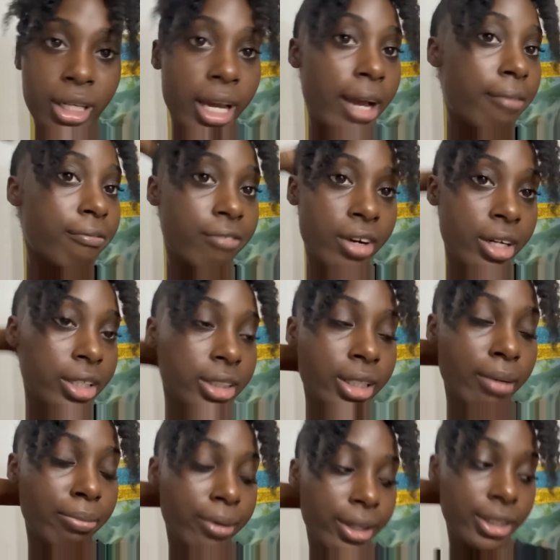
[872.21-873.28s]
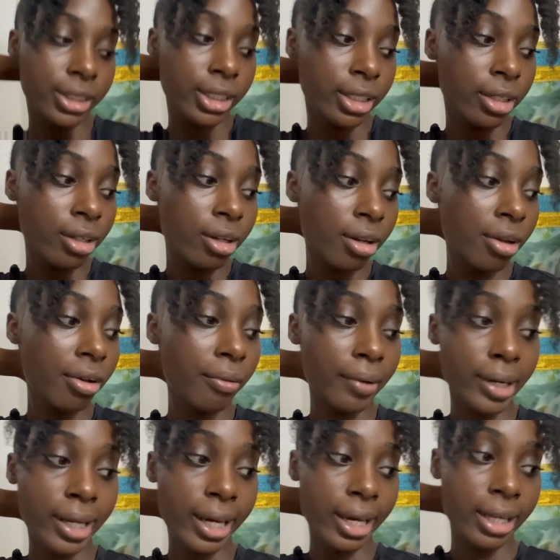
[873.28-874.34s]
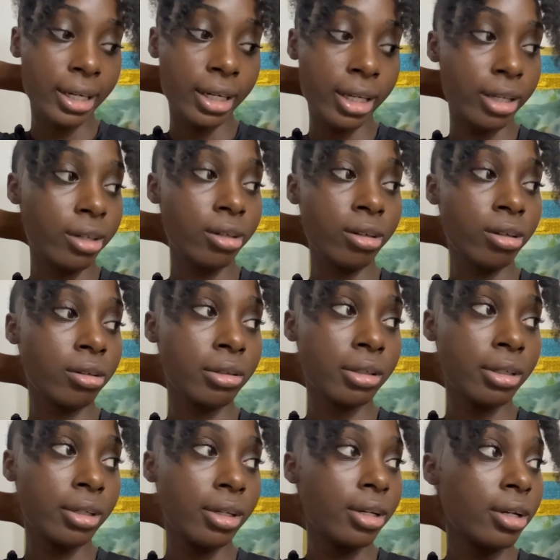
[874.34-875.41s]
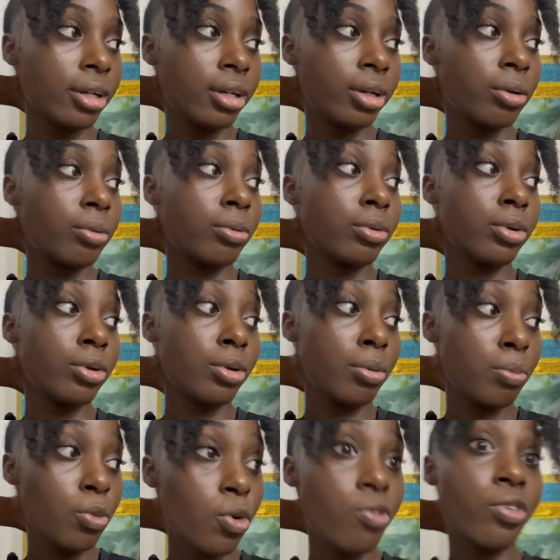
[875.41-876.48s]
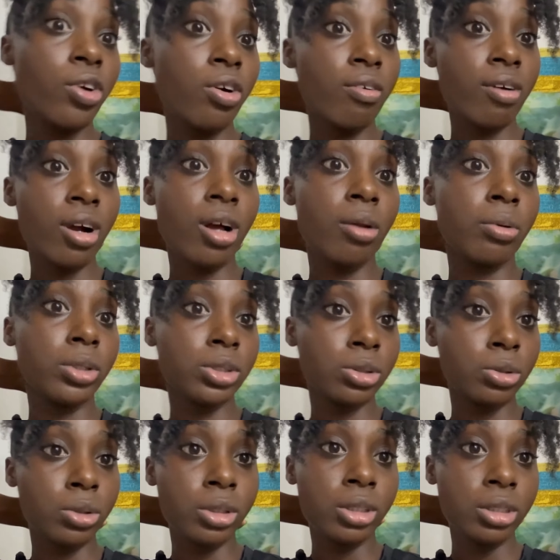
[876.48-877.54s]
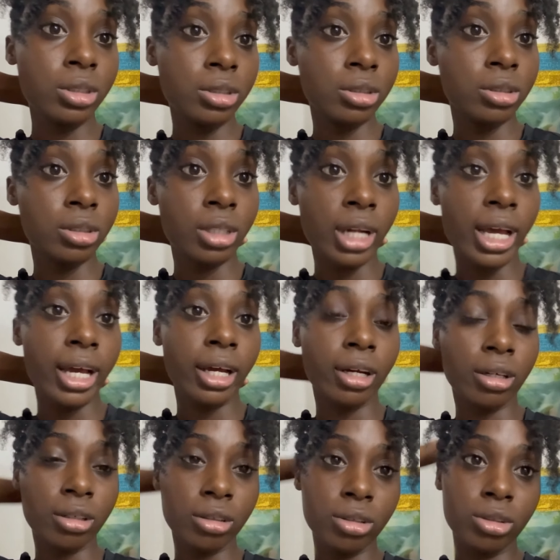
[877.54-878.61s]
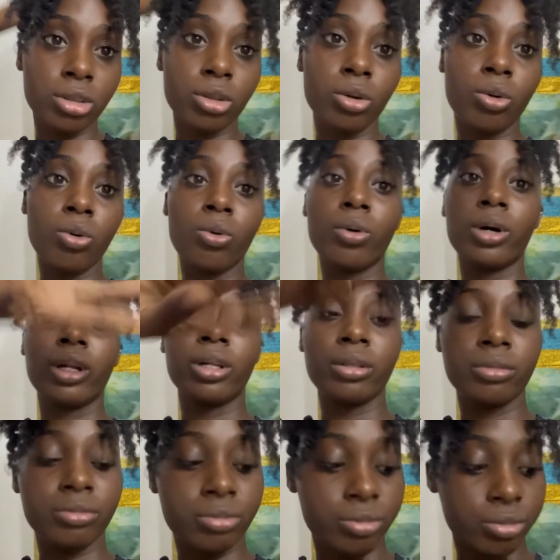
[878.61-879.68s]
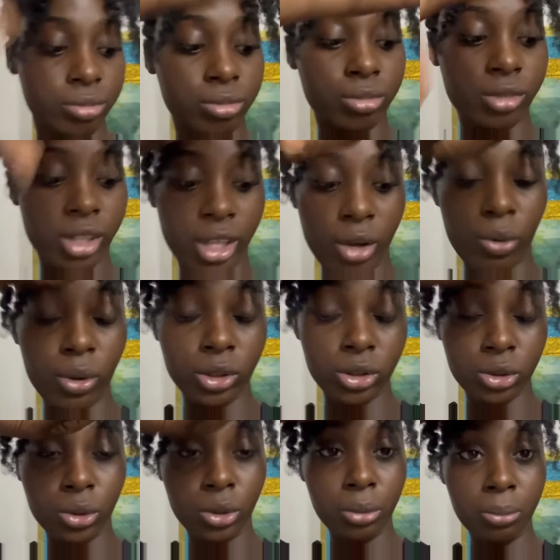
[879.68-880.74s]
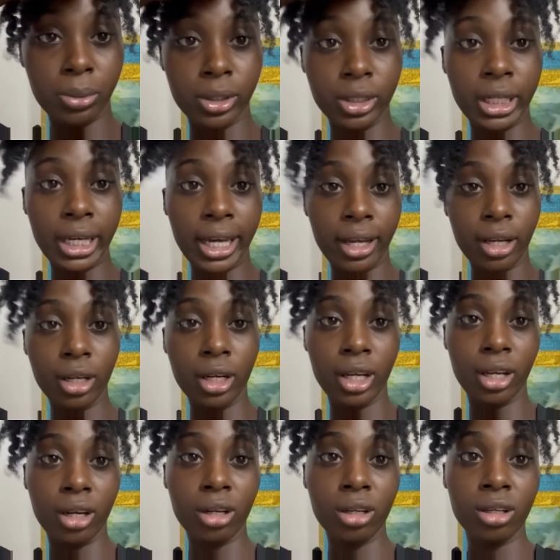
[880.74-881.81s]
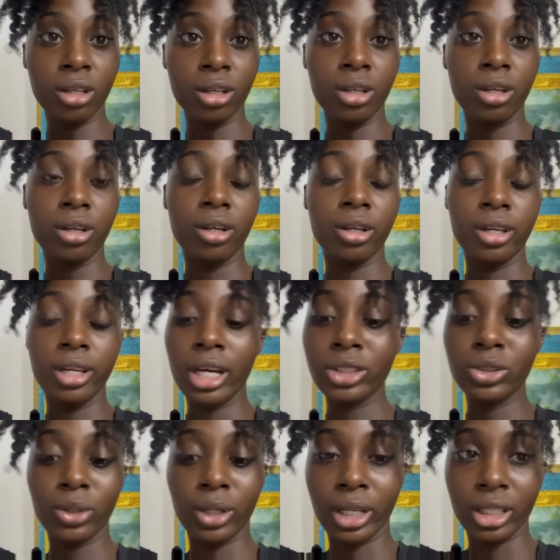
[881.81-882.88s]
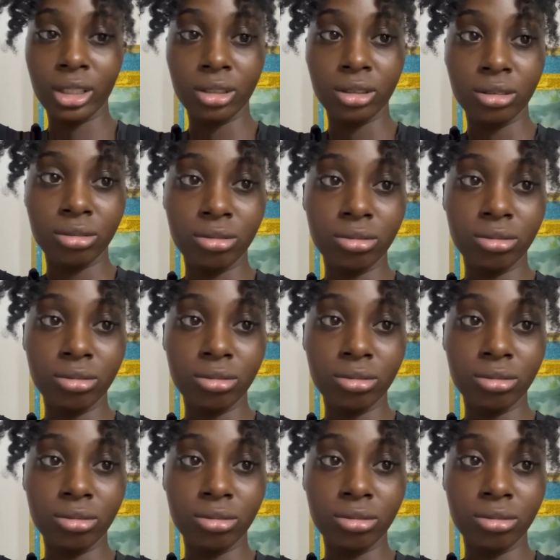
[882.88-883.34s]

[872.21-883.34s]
I'm very disappointed with the ending. The movie overall was good. Like, the whole thing was good, but the ending, that's for that.